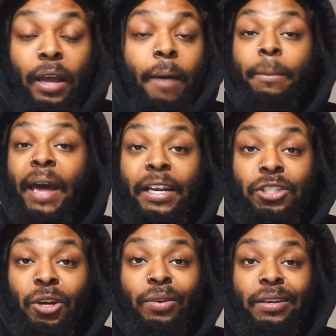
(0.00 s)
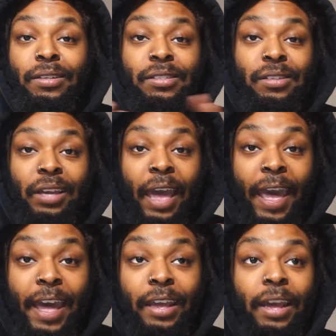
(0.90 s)
I'm not joking, this is a
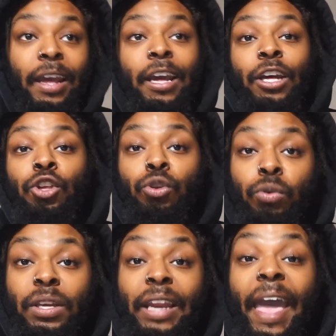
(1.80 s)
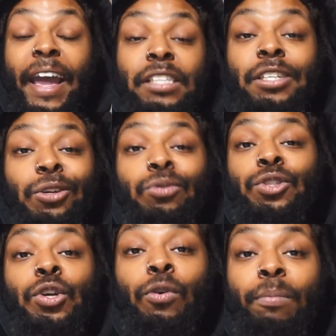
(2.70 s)
hack. You can actually use
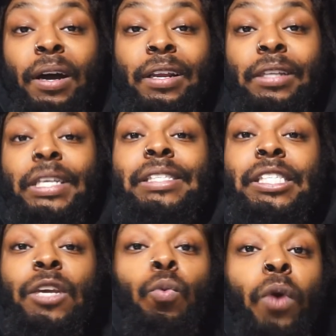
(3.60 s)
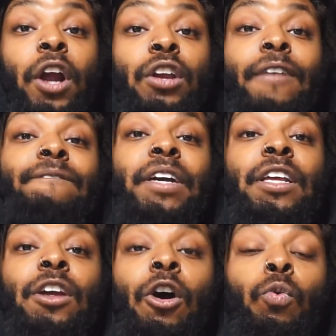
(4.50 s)
TubeBuddy to see where your
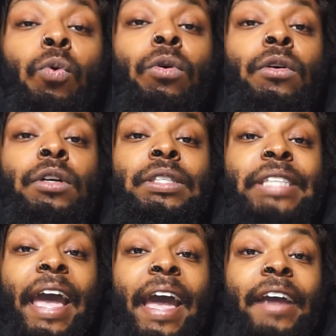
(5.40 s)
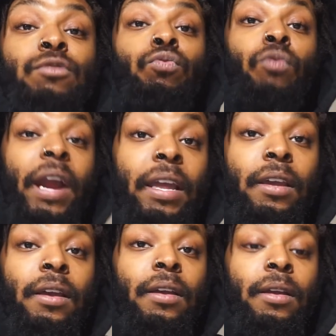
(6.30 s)
video tags rank
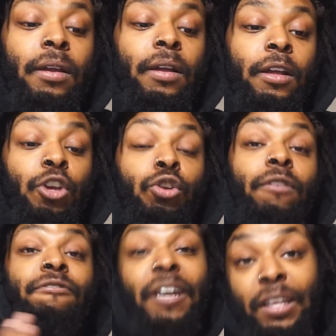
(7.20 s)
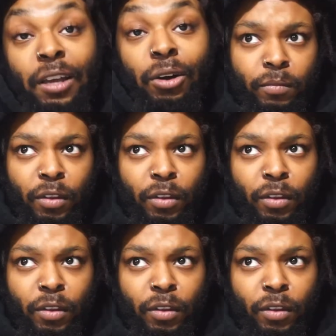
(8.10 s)
your video.